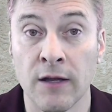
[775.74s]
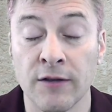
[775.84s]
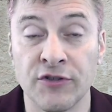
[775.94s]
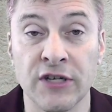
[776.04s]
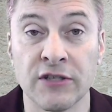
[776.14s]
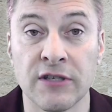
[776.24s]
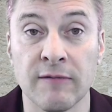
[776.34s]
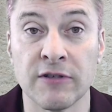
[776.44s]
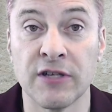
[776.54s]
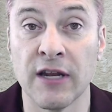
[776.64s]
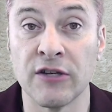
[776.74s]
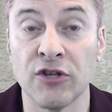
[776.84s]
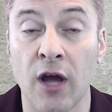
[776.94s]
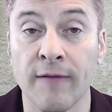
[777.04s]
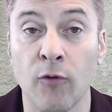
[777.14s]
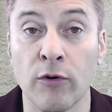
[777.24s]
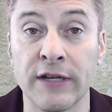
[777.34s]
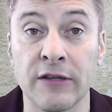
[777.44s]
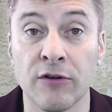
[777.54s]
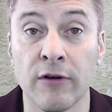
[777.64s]
Jesus even said in John
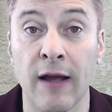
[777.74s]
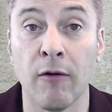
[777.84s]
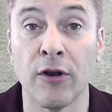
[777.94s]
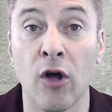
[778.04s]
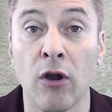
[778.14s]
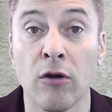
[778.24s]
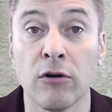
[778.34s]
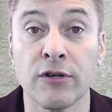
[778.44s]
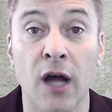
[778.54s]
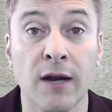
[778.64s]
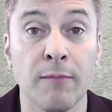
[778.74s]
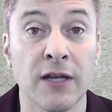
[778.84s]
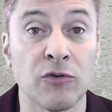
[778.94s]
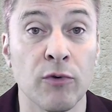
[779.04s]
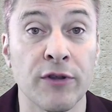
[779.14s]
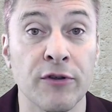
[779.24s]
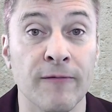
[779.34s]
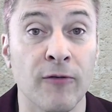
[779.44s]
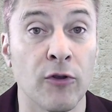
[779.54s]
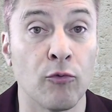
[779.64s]
fourteen thirty, I will no longer talk much with you,
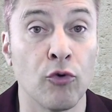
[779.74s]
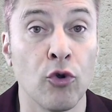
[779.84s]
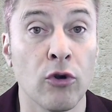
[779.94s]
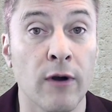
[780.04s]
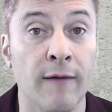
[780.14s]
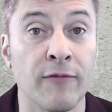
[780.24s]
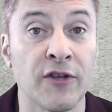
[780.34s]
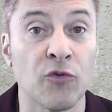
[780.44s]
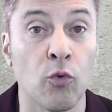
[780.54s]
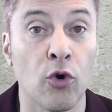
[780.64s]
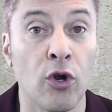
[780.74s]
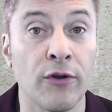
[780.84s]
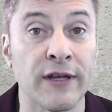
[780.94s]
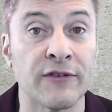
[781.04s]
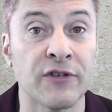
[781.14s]
for the ruler of this world is